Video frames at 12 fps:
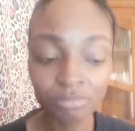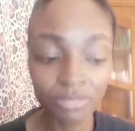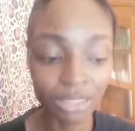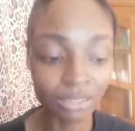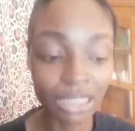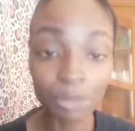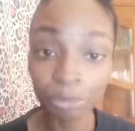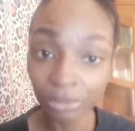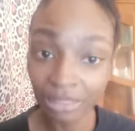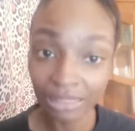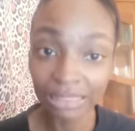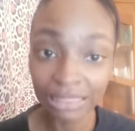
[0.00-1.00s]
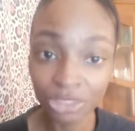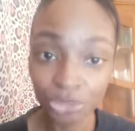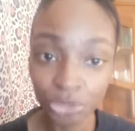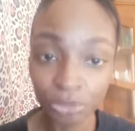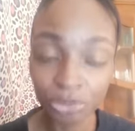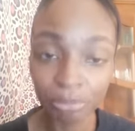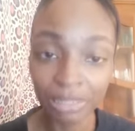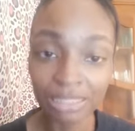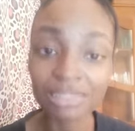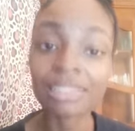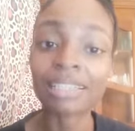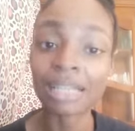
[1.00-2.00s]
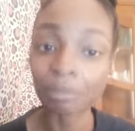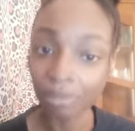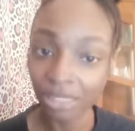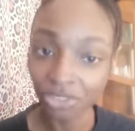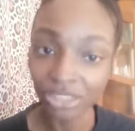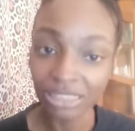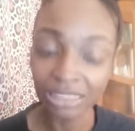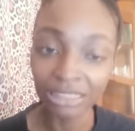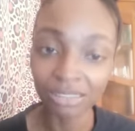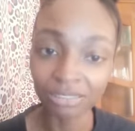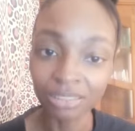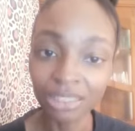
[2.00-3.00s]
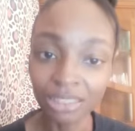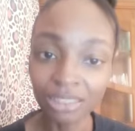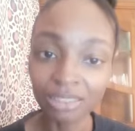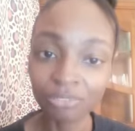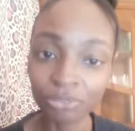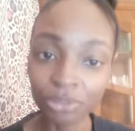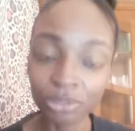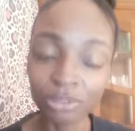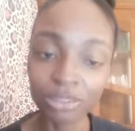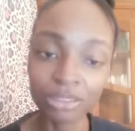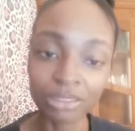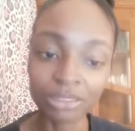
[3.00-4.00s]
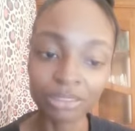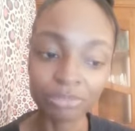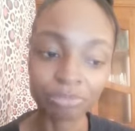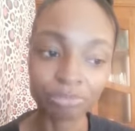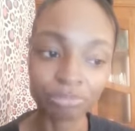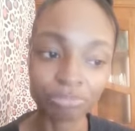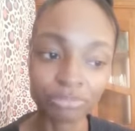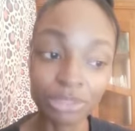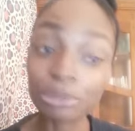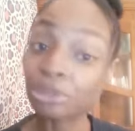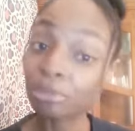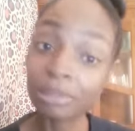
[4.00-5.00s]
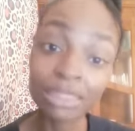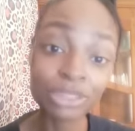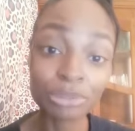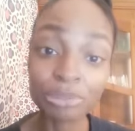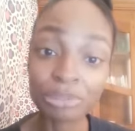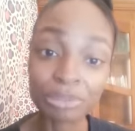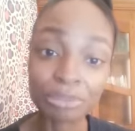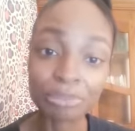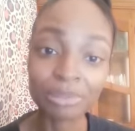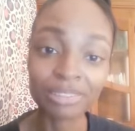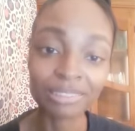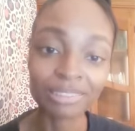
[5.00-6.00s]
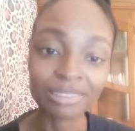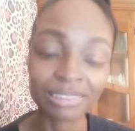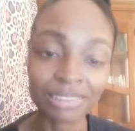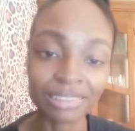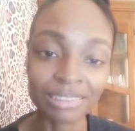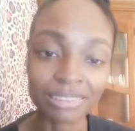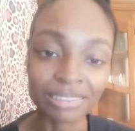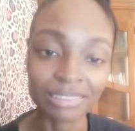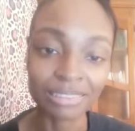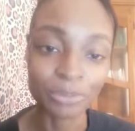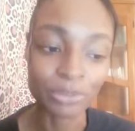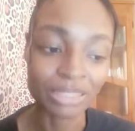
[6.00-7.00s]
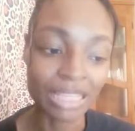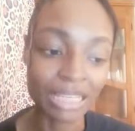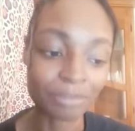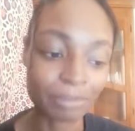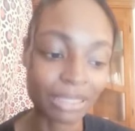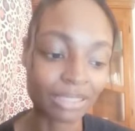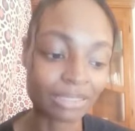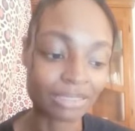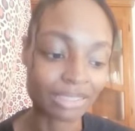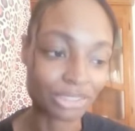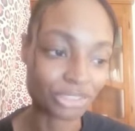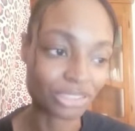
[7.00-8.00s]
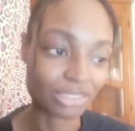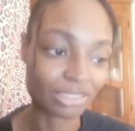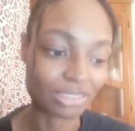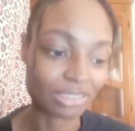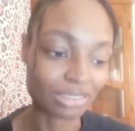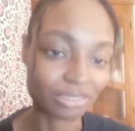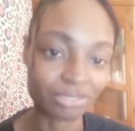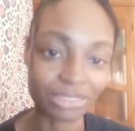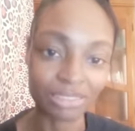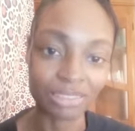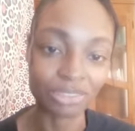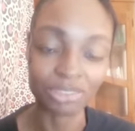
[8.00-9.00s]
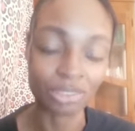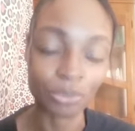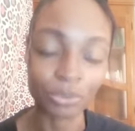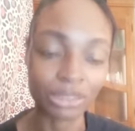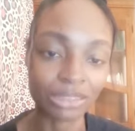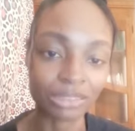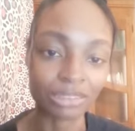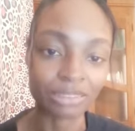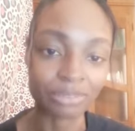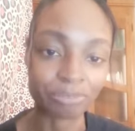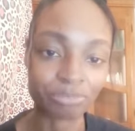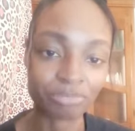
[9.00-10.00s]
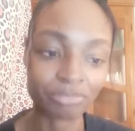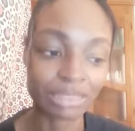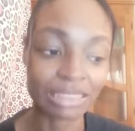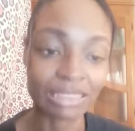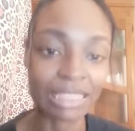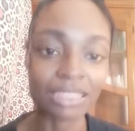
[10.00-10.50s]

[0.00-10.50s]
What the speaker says: I'll put the link in the description box, and I apologize again for YouTube being YouTube. It was not my intention of it going getting